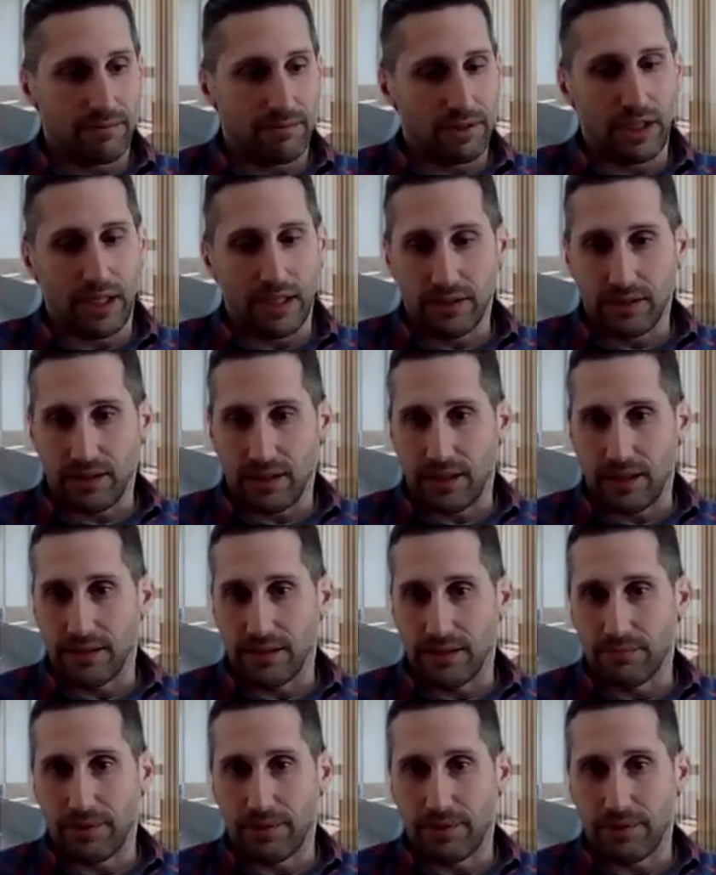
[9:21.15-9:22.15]
We change
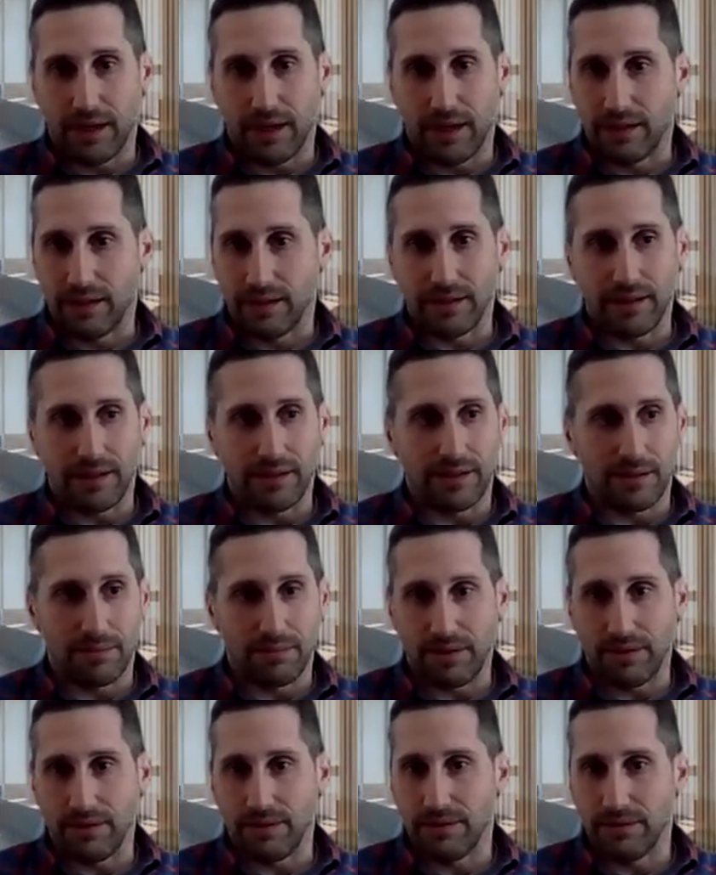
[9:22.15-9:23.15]
things periodically. It's
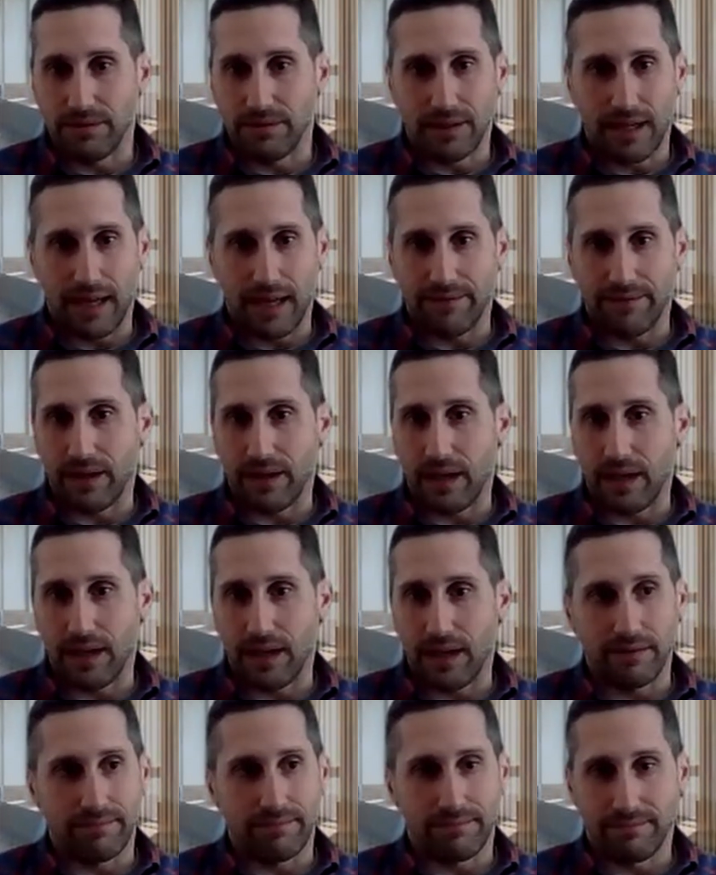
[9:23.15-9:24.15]
up to you to navigate
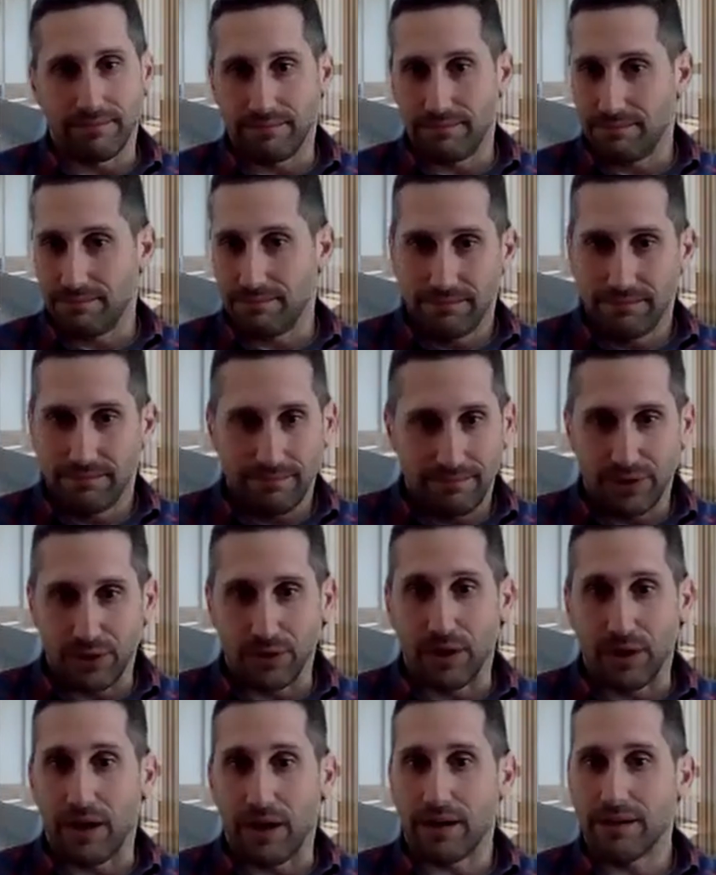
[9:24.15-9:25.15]
it.
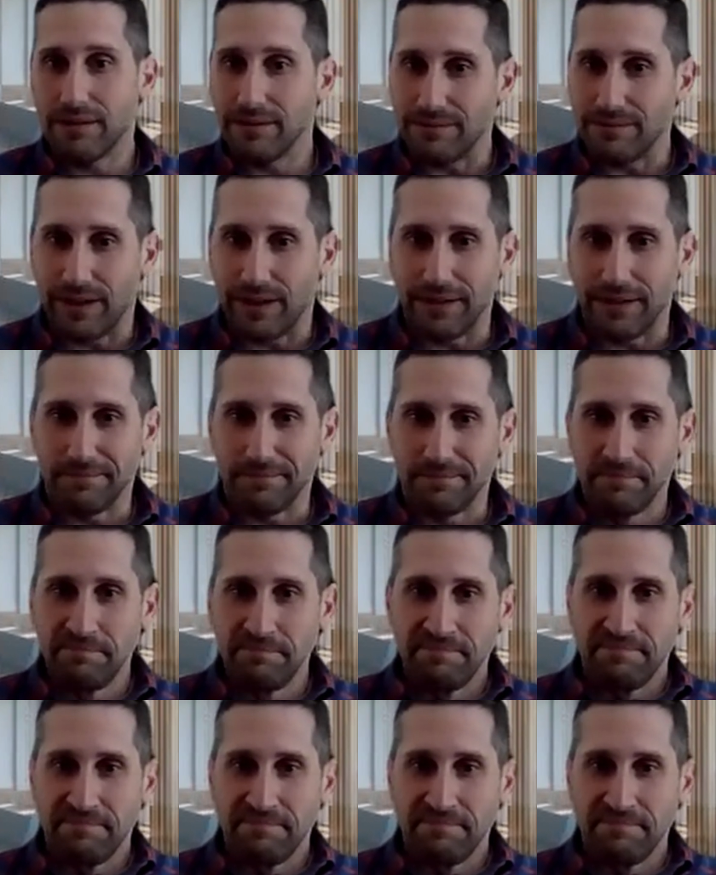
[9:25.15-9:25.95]
Good luck, right?